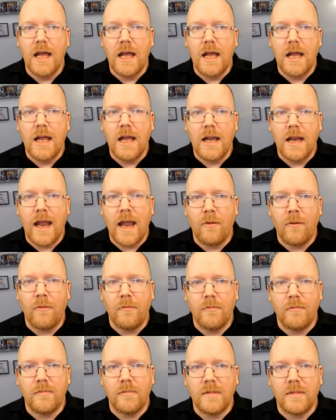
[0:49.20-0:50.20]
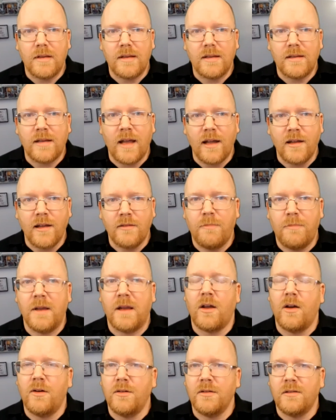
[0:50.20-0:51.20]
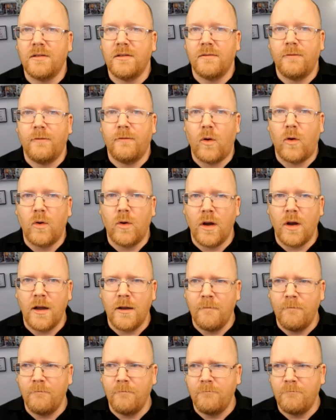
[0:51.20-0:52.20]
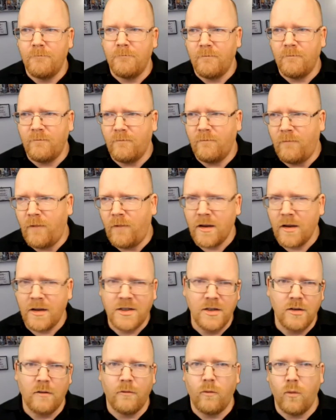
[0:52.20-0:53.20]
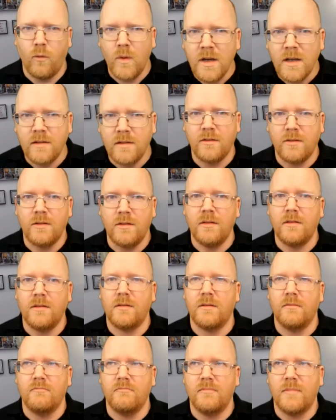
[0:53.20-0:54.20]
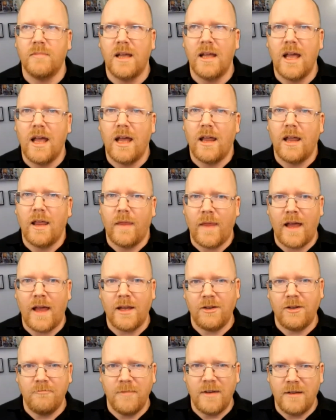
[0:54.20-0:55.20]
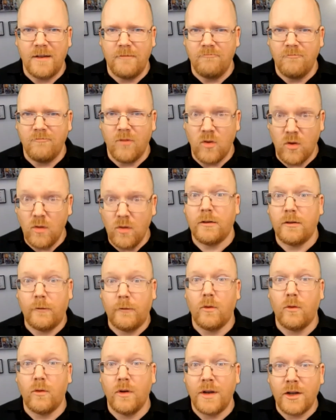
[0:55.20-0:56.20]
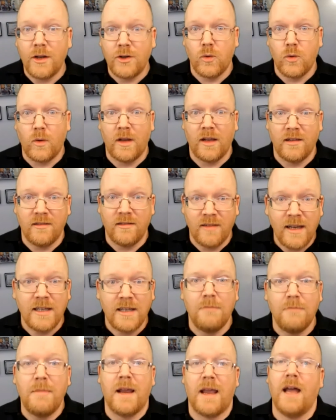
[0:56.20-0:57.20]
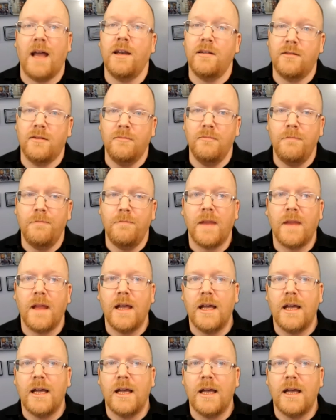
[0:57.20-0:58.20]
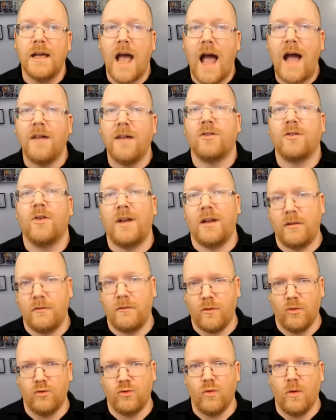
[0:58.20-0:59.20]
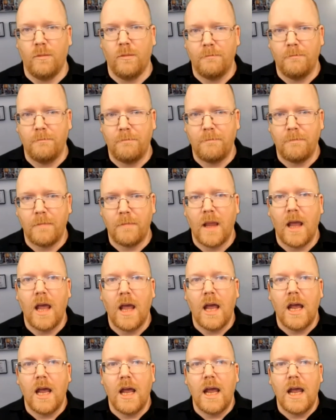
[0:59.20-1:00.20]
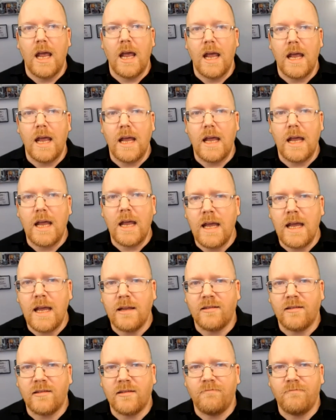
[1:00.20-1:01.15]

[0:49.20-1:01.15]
Now, that's because for a variety of reasons, that useful natural anxiety mechanism has gone out of control. It's